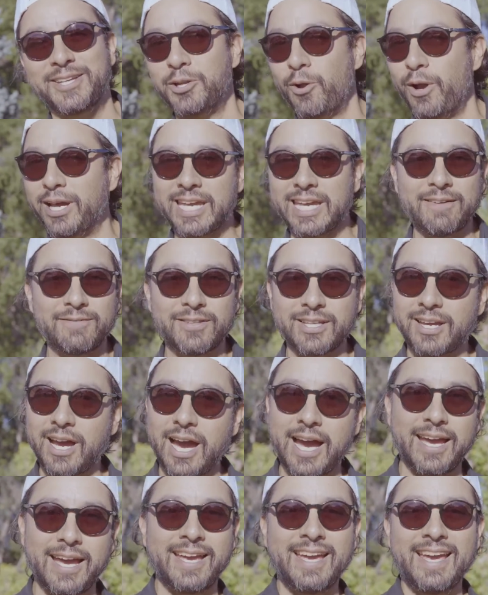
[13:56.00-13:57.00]
You know, I gave the
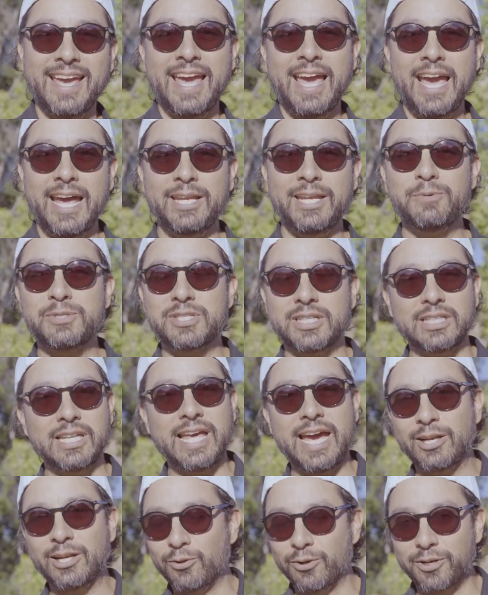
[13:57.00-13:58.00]
guy, and he was a
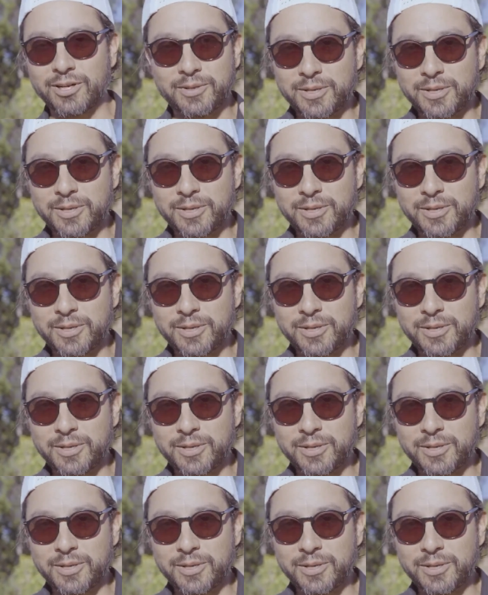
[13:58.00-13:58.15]
landlord.